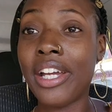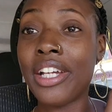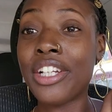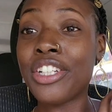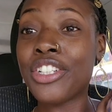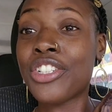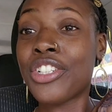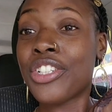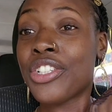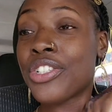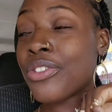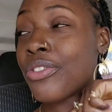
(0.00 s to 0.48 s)
I
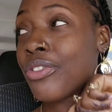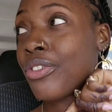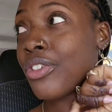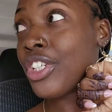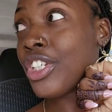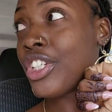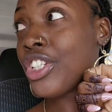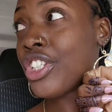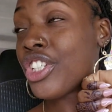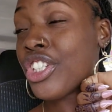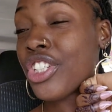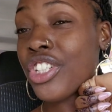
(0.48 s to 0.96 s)
just
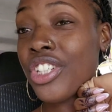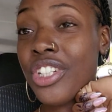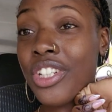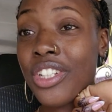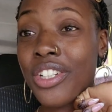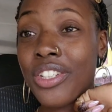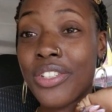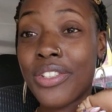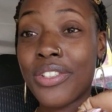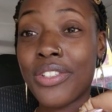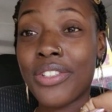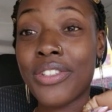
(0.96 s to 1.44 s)
reached
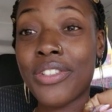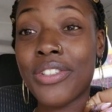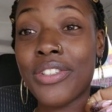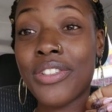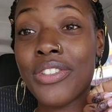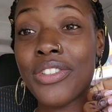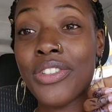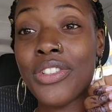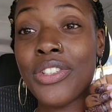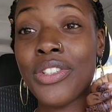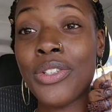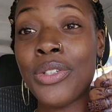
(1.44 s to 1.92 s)

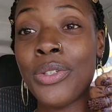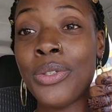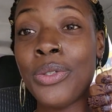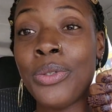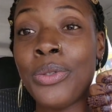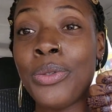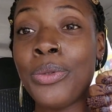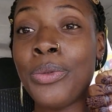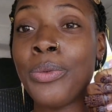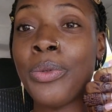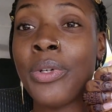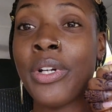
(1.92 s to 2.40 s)

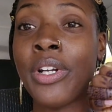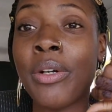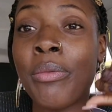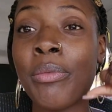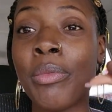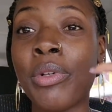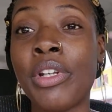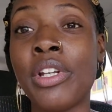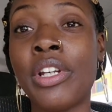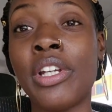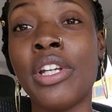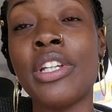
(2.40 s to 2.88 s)
to where
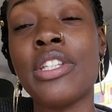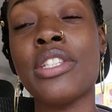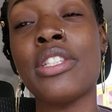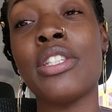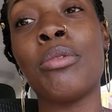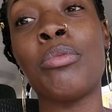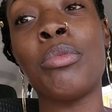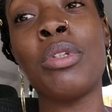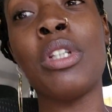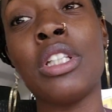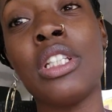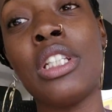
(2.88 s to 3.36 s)
I'm gonna get
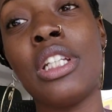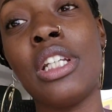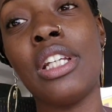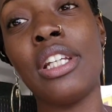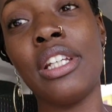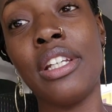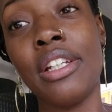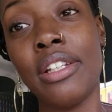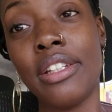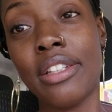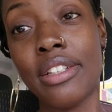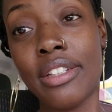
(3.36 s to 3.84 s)
something to
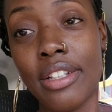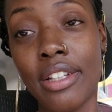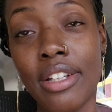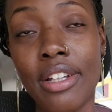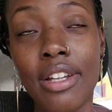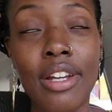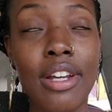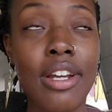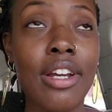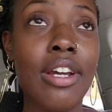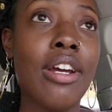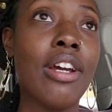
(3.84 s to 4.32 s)
eat.
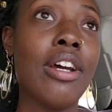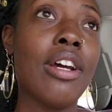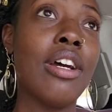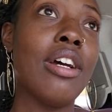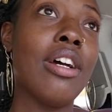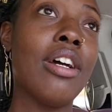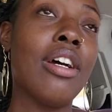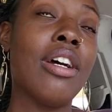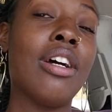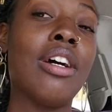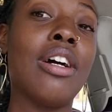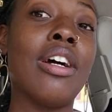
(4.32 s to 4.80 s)

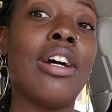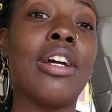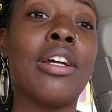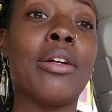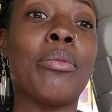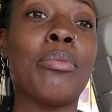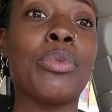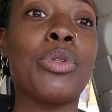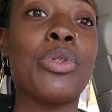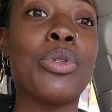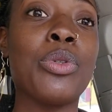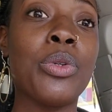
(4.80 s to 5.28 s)
I
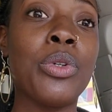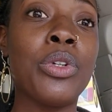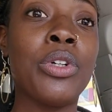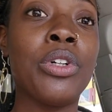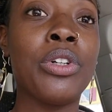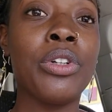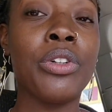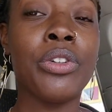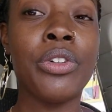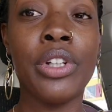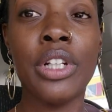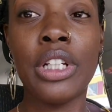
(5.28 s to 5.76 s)
am so
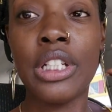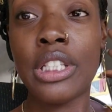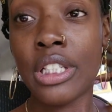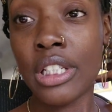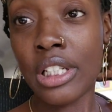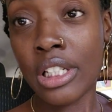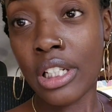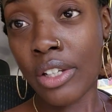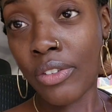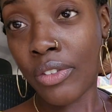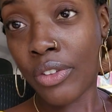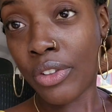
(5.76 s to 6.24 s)
hungry. It's
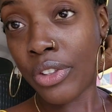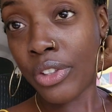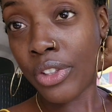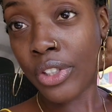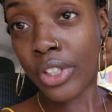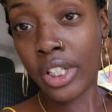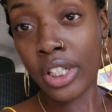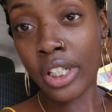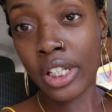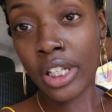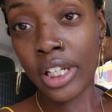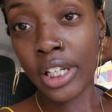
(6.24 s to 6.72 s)

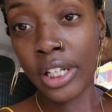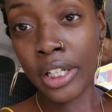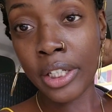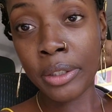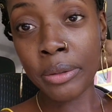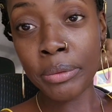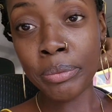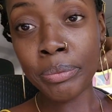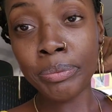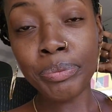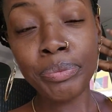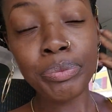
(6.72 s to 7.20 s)

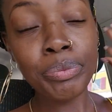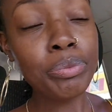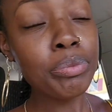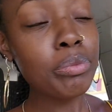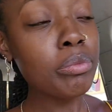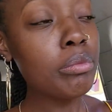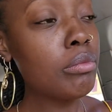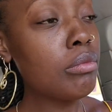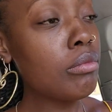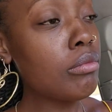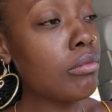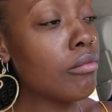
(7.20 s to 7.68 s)
11:39.
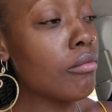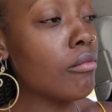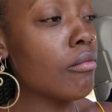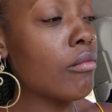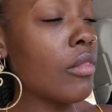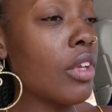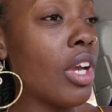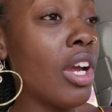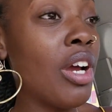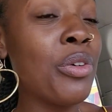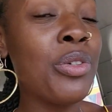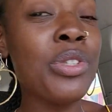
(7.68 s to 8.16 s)

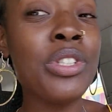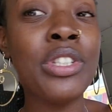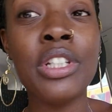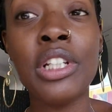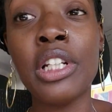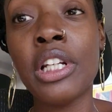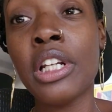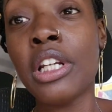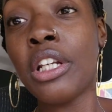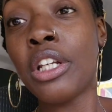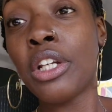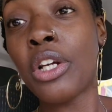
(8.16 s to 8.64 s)
I was
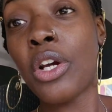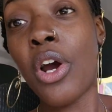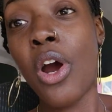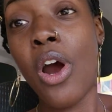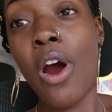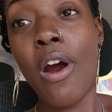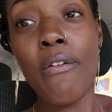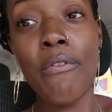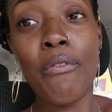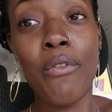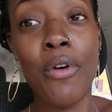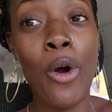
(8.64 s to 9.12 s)
sitting in the
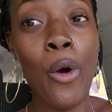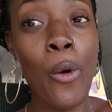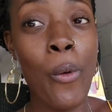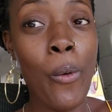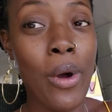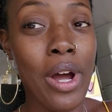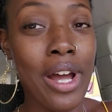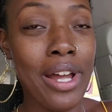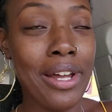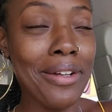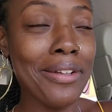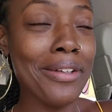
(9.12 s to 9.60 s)
car for a
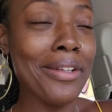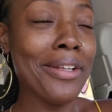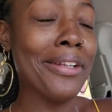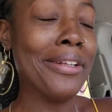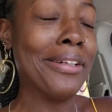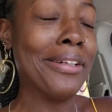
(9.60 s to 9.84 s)
while,